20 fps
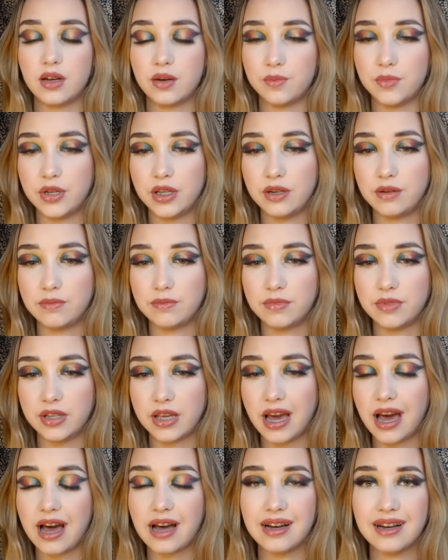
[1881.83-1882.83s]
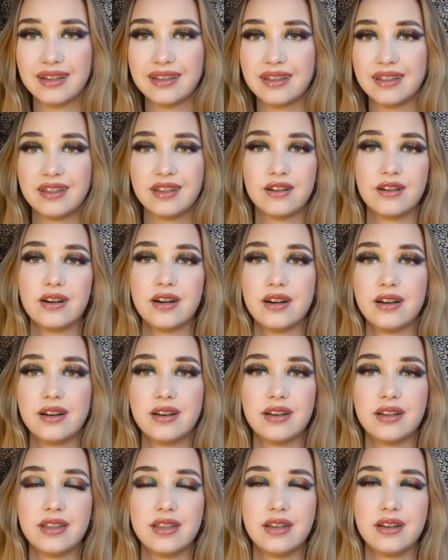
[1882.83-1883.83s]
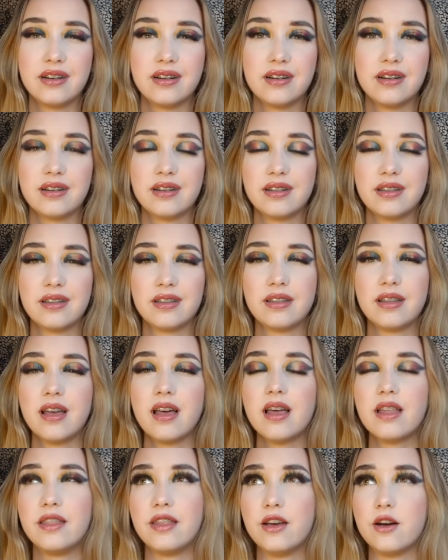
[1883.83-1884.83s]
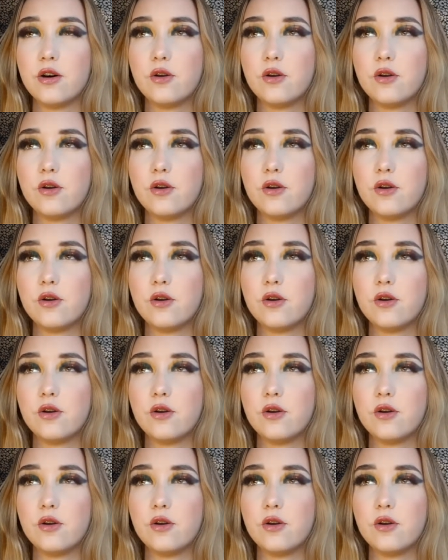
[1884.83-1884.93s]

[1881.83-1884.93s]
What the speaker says: mean, yeah, the